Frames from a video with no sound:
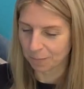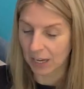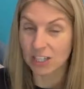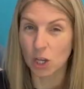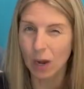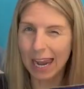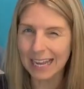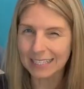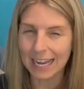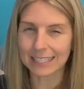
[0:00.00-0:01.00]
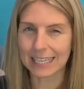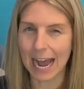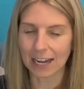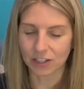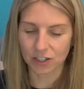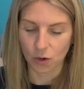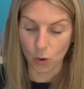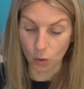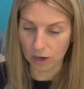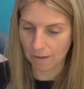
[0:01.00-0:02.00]
So let's attach
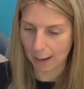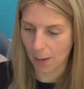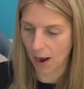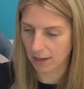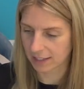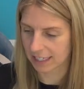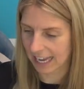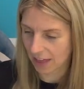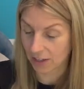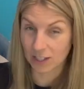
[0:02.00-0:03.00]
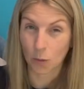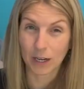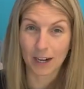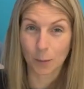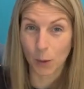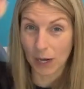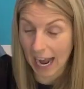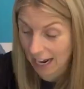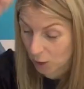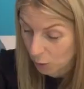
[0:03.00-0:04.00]
all of our parts together. So we're going to put
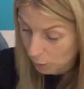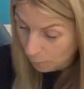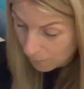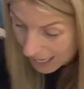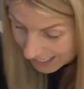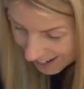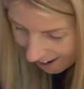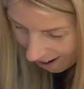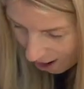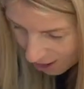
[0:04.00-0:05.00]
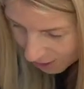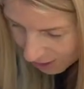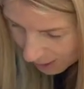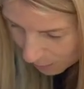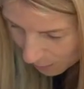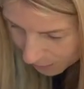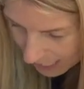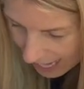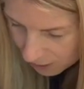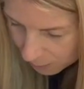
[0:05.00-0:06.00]
our caudal fin onto the
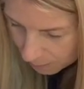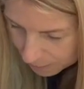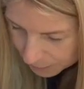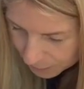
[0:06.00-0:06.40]
tail.